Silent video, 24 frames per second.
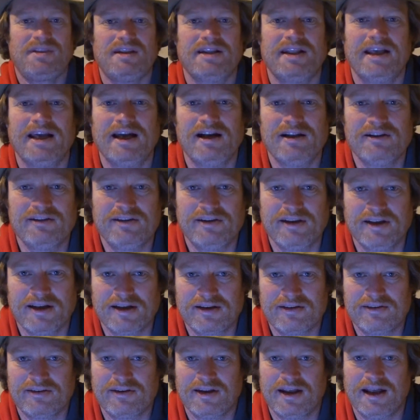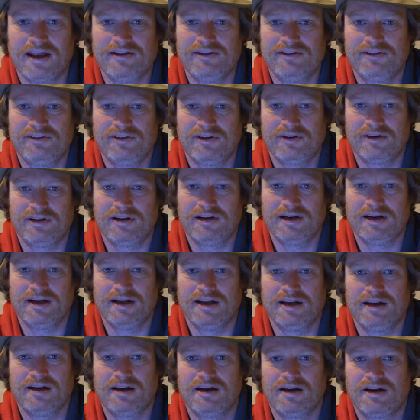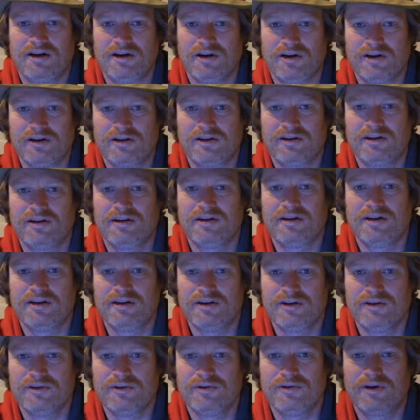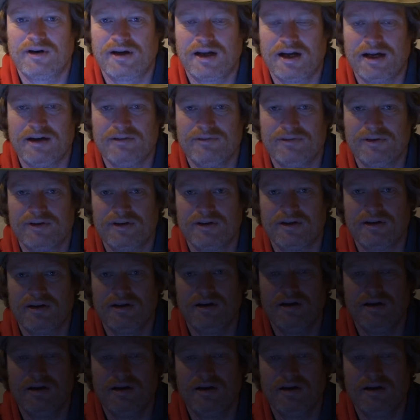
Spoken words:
the LTX has certainly got you covered.